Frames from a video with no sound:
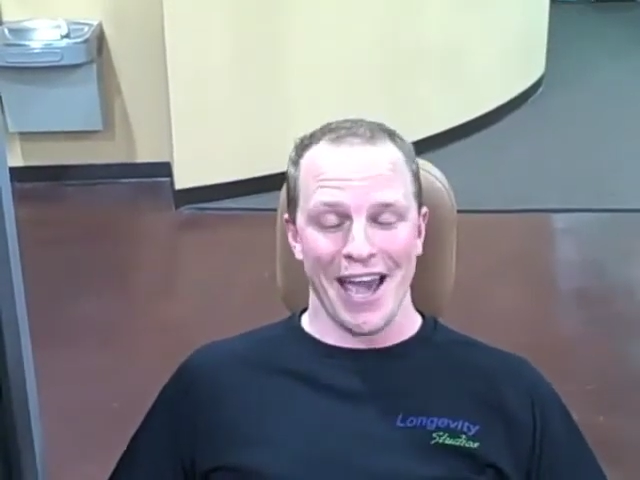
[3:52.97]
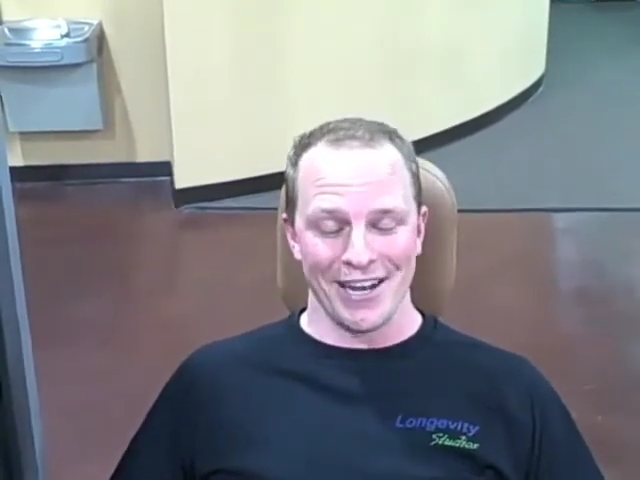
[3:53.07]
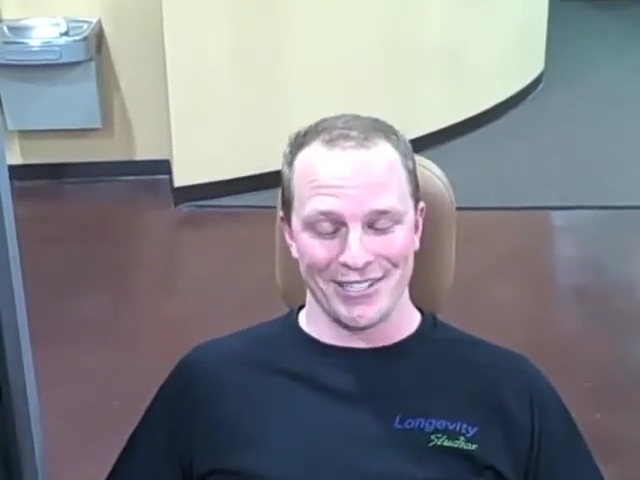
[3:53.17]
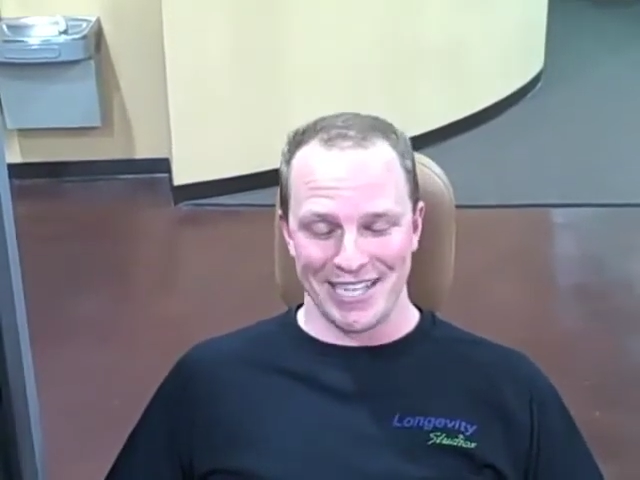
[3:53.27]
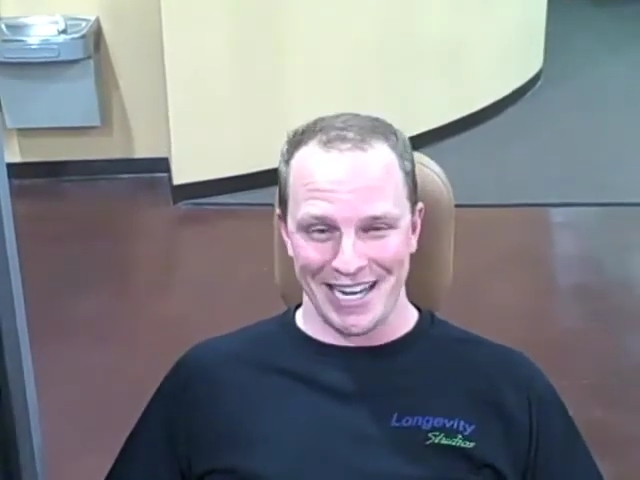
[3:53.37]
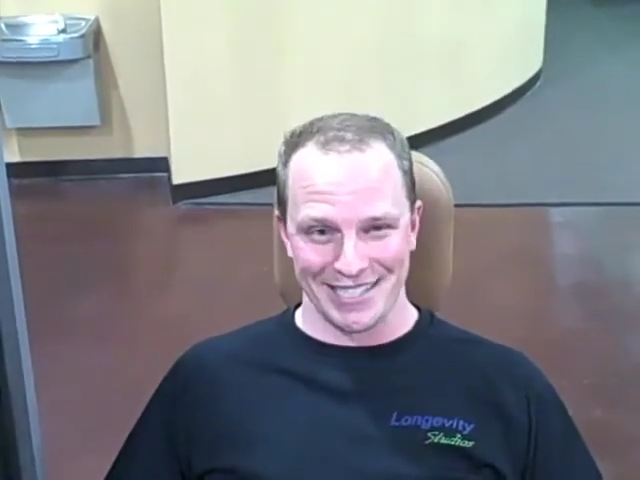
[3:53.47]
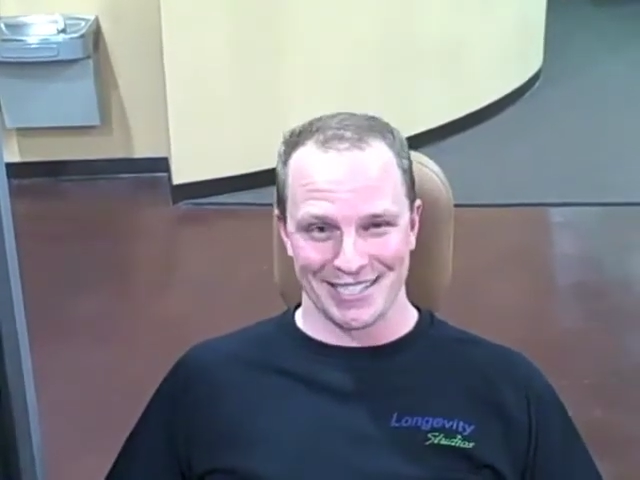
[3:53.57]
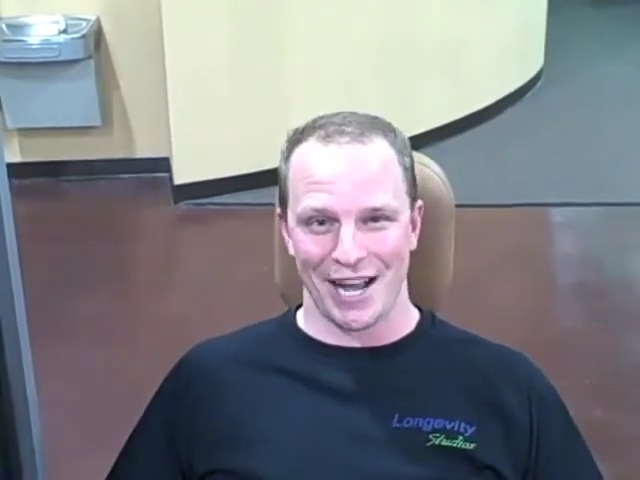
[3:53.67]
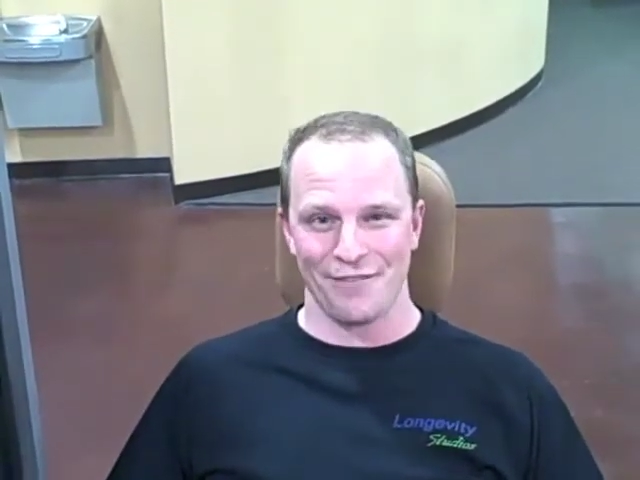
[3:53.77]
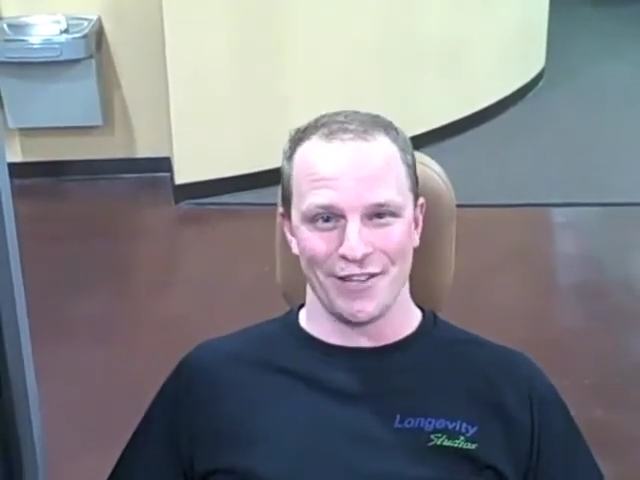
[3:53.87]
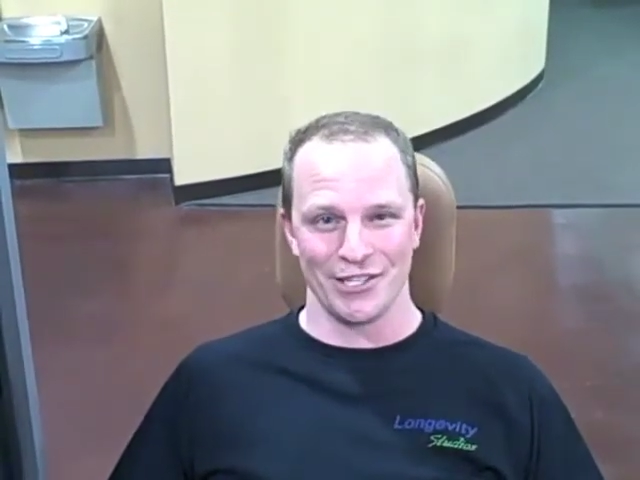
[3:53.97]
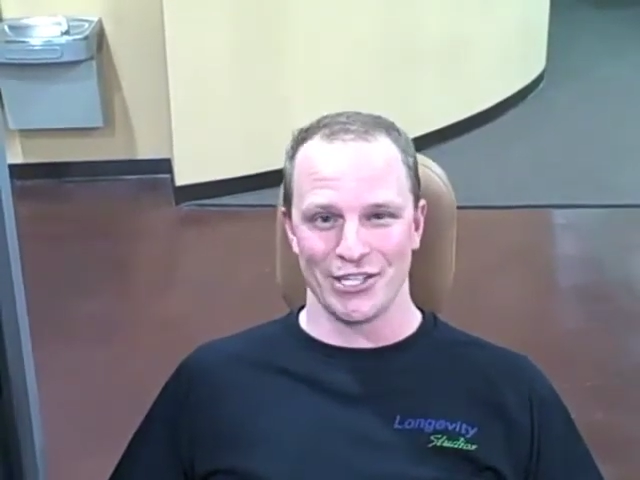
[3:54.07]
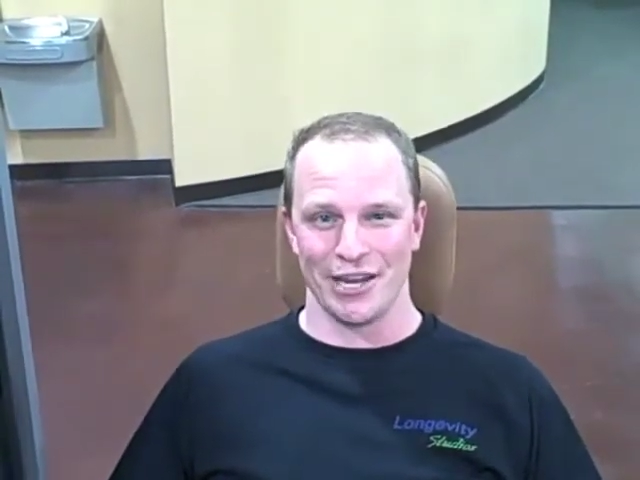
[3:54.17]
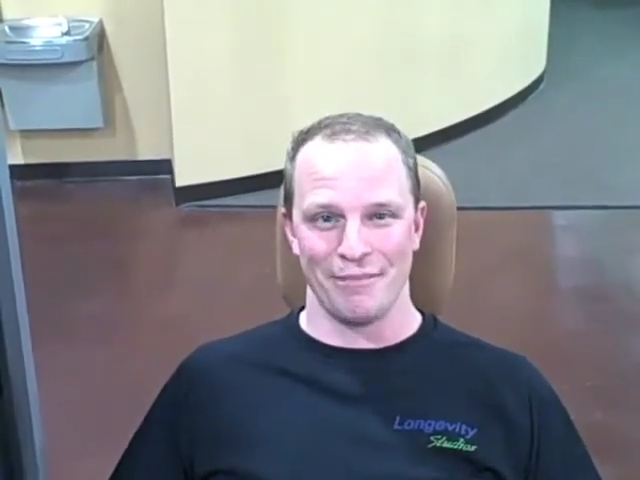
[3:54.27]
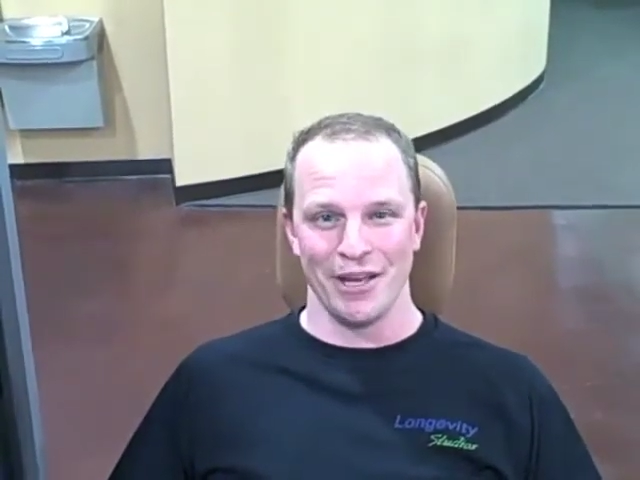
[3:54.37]
entertaining stuff in the
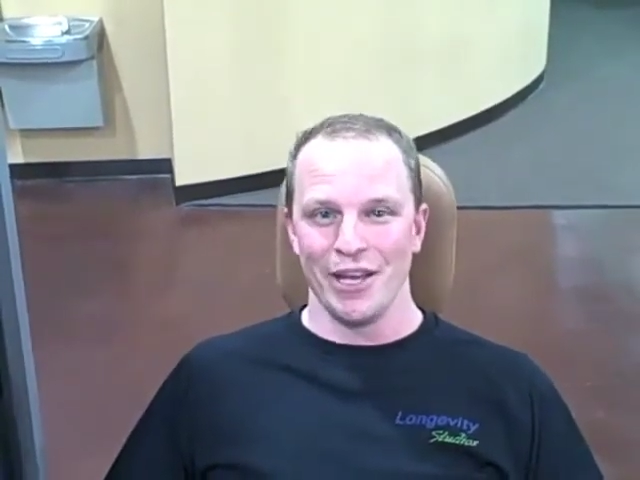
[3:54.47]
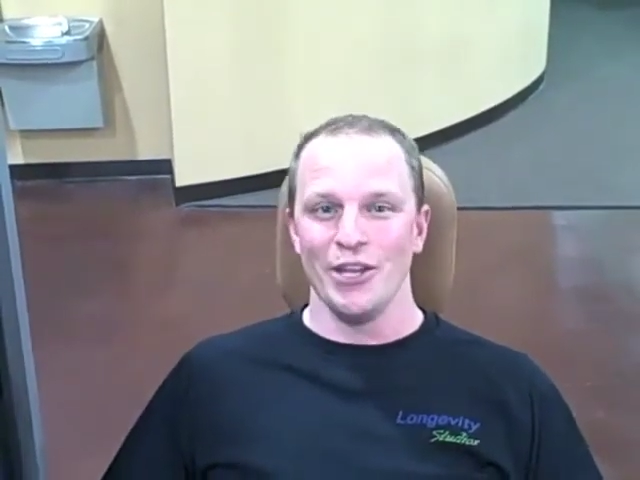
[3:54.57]
gym.